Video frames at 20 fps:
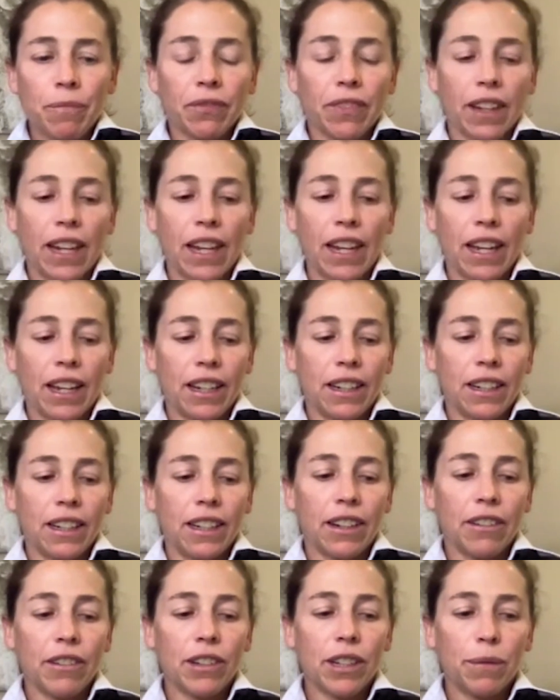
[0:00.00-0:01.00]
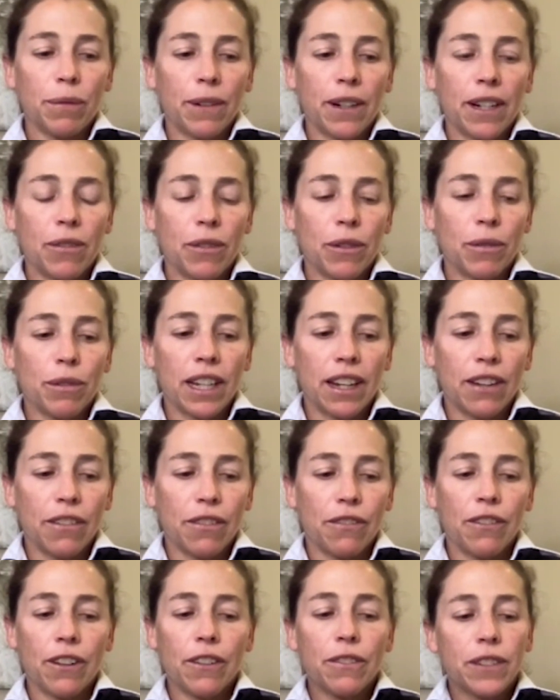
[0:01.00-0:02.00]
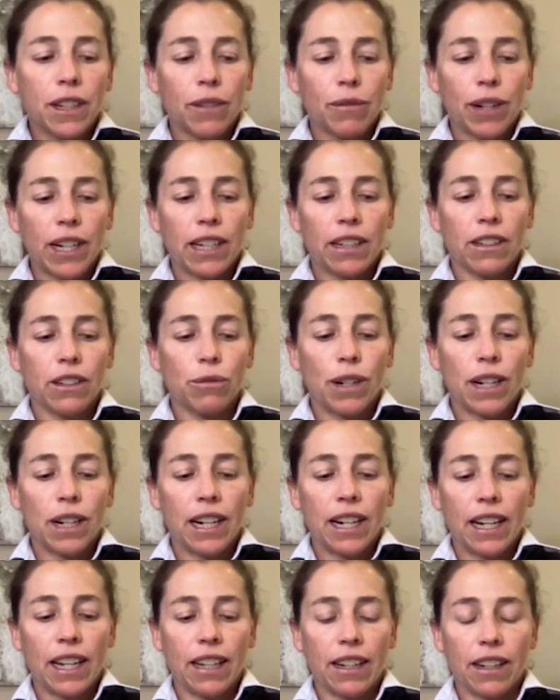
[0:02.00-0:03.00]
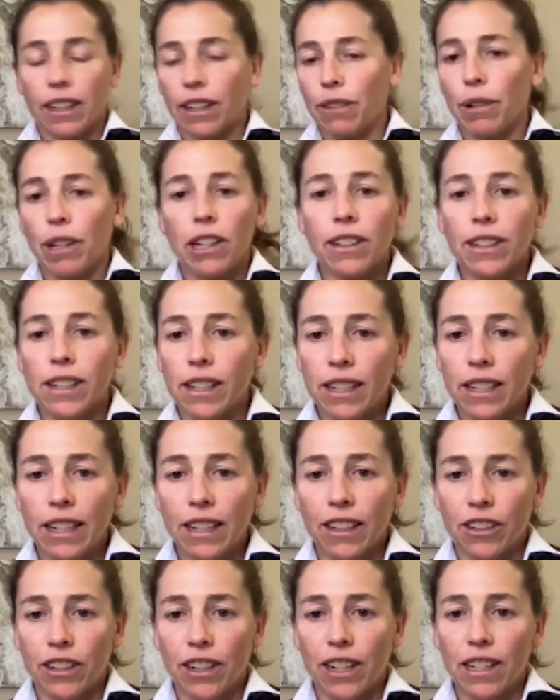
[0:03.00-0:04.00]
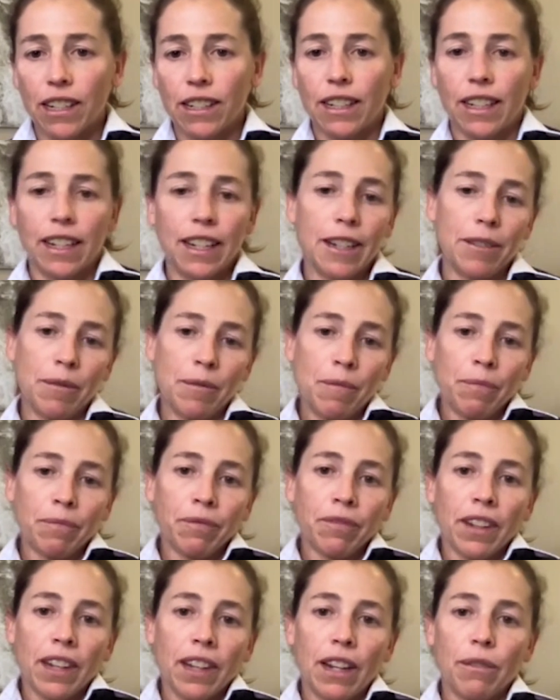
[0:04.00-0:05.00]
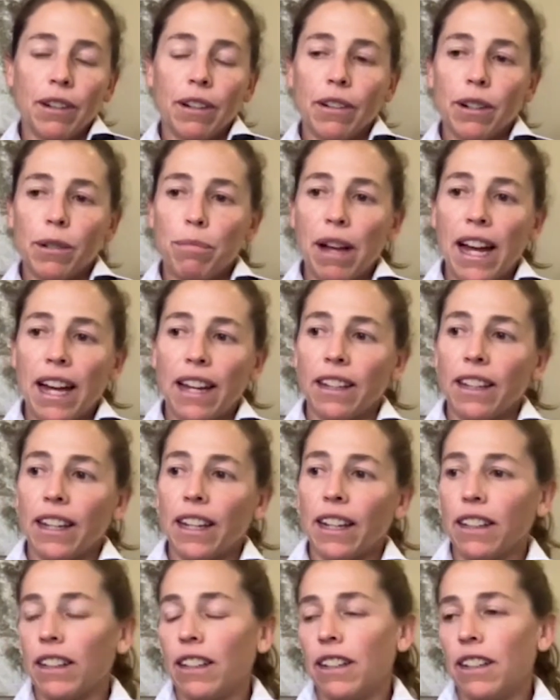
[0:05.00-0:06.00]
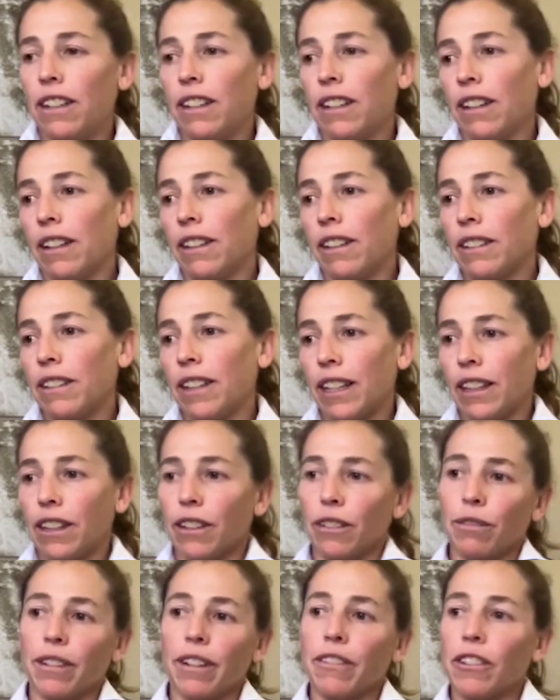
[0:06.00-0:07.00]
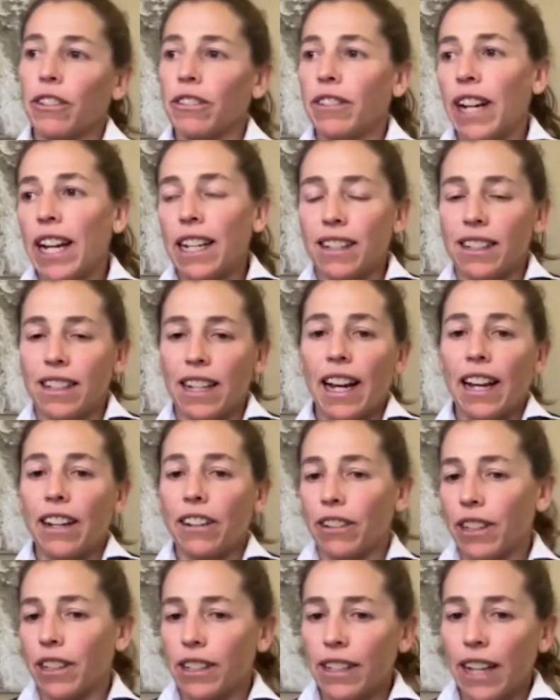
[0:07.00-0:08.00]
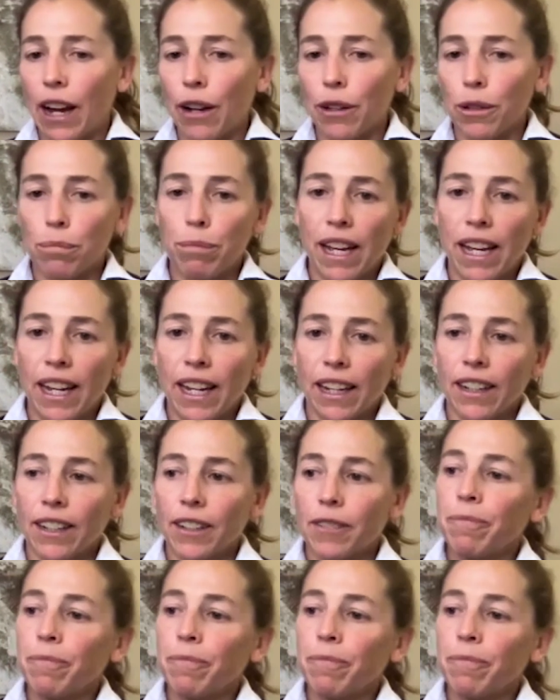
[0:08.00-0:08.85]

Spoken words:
and it was probably 50 miles wide, and we couldn't see across it. And we were paddling along like the river right side, or the south bank.